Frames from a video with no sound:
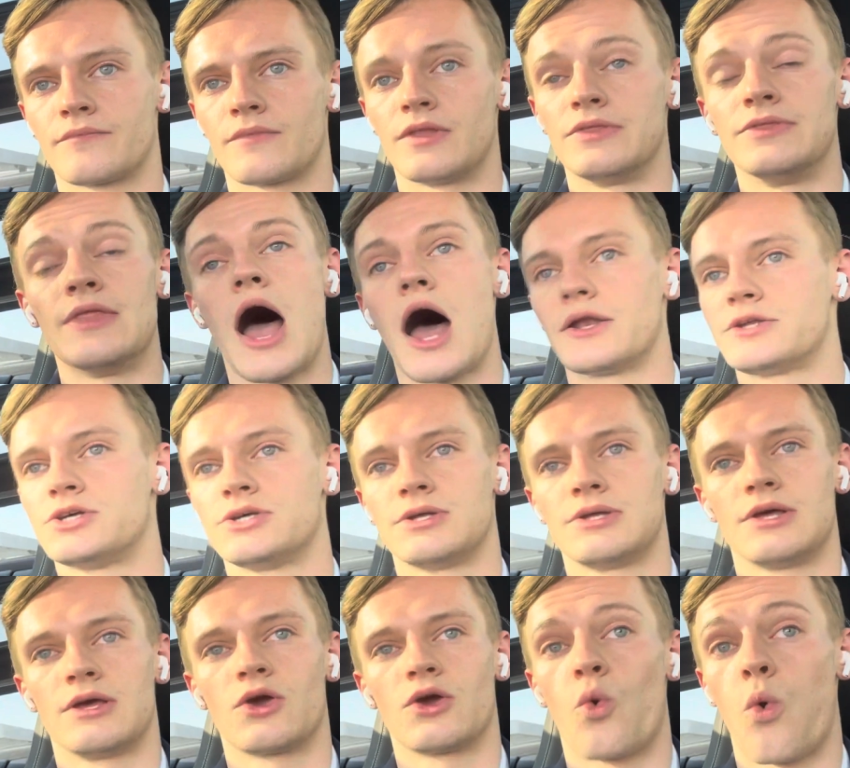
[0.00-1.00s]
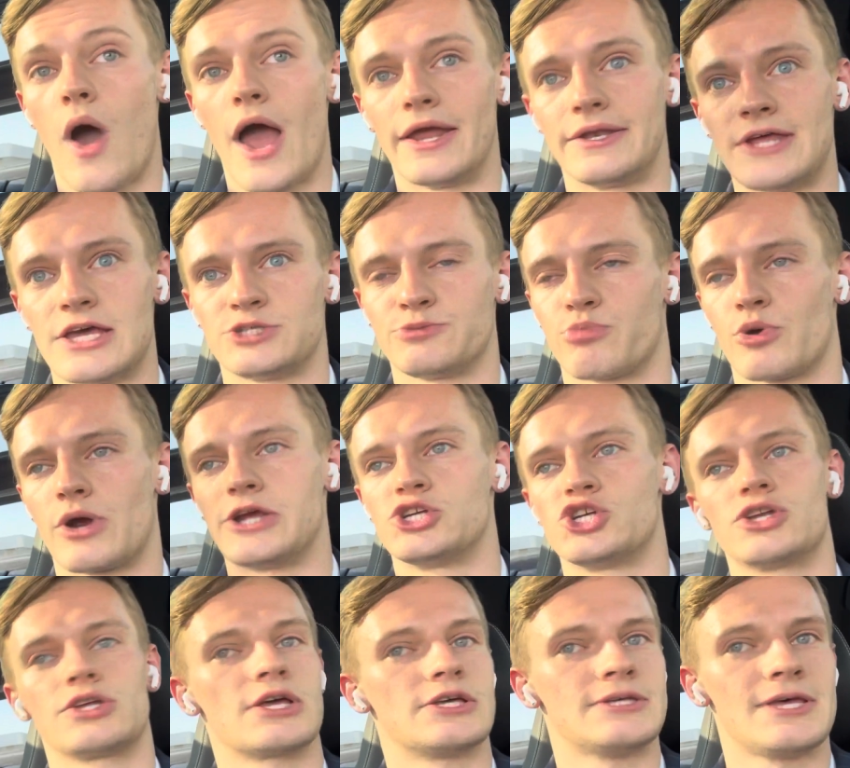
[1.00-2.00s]
not quiet
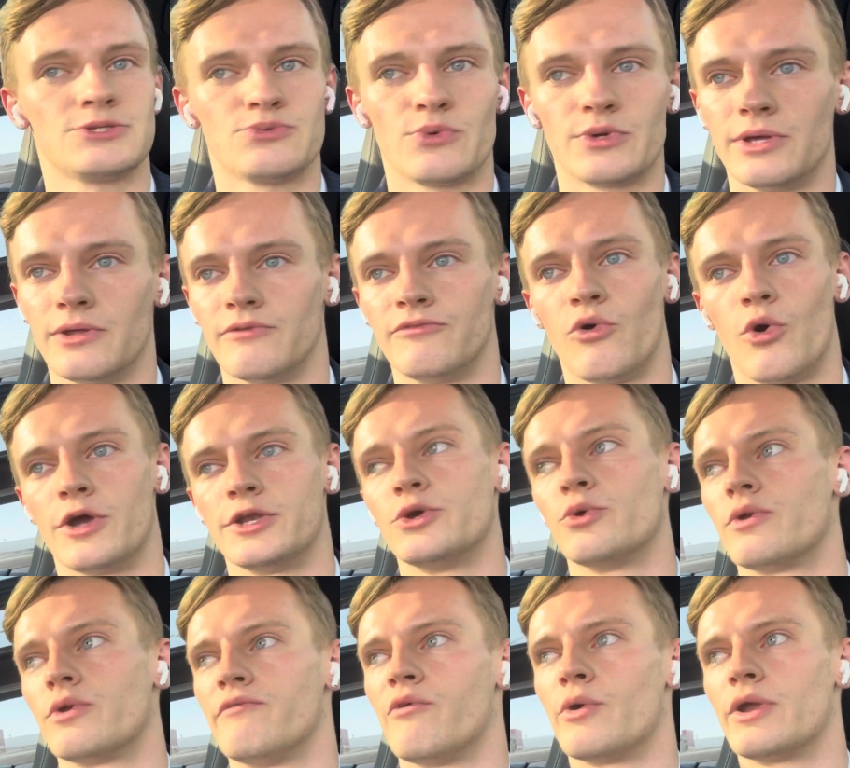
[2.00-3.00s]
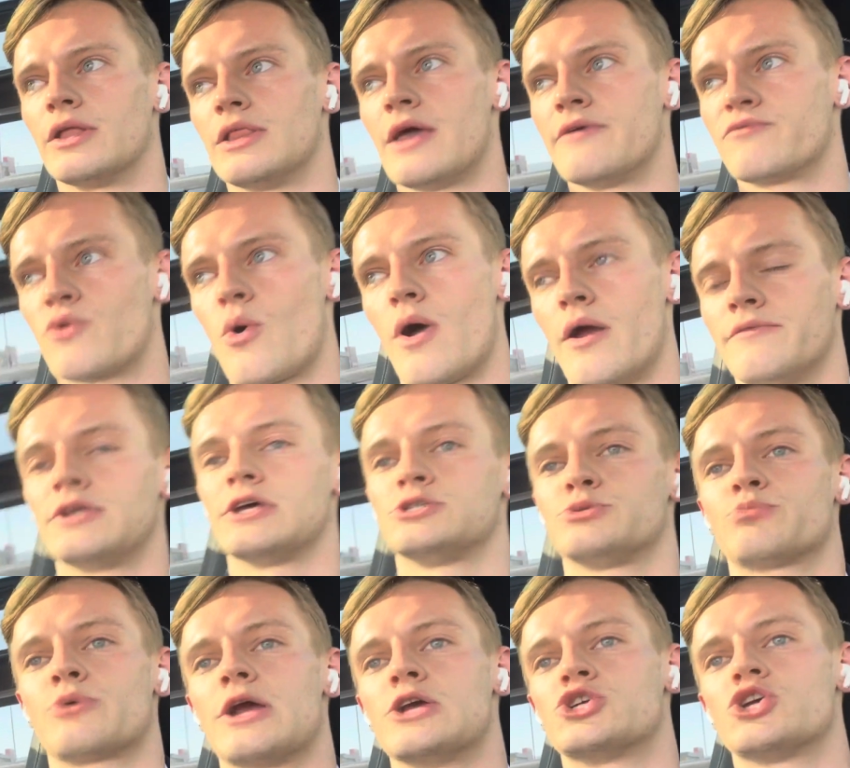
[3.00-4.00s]
desperation, because that's what you avoid. You want to avoid a life of quiet
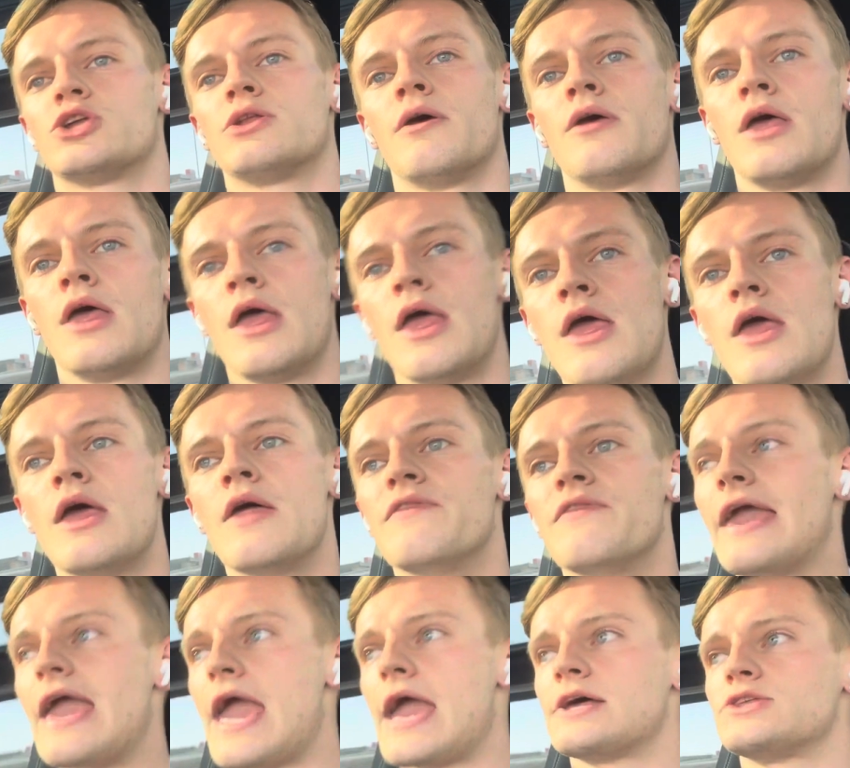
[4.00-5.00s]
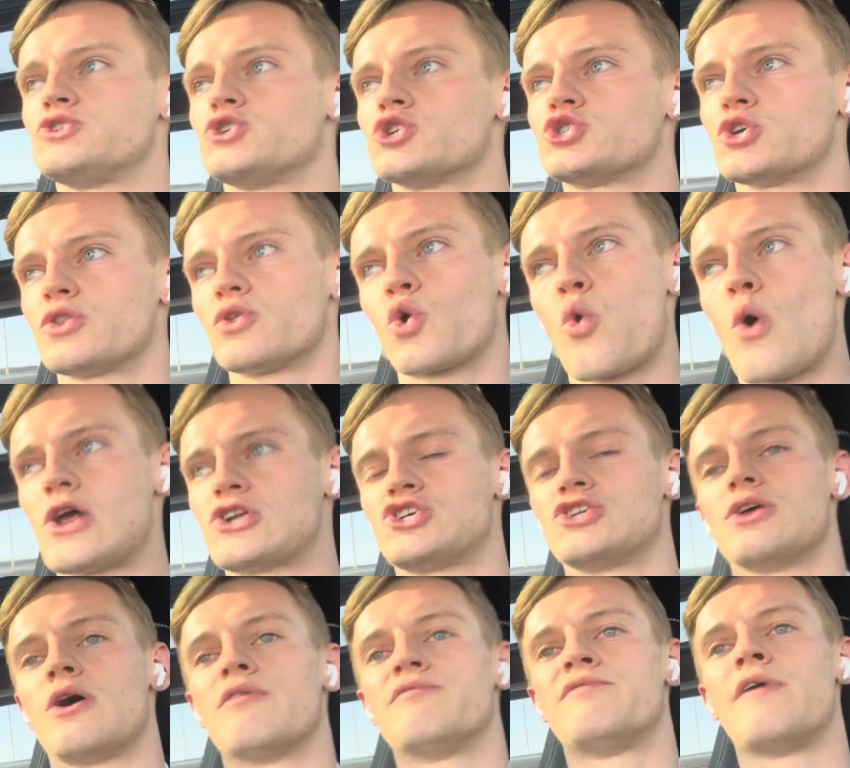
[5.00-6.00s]
desperation. The answer to the
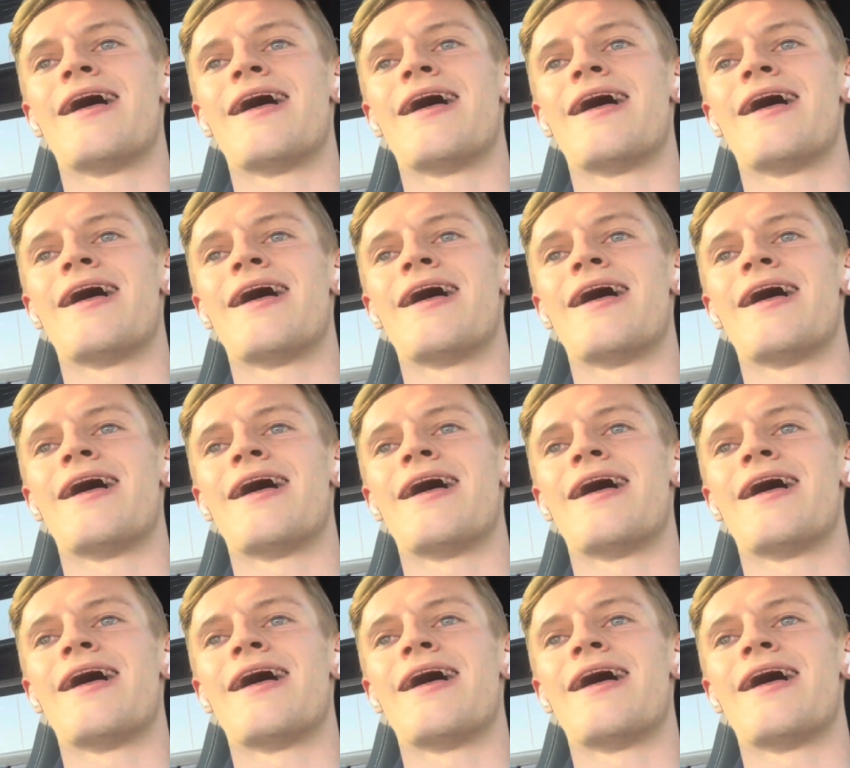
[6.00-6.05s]
question of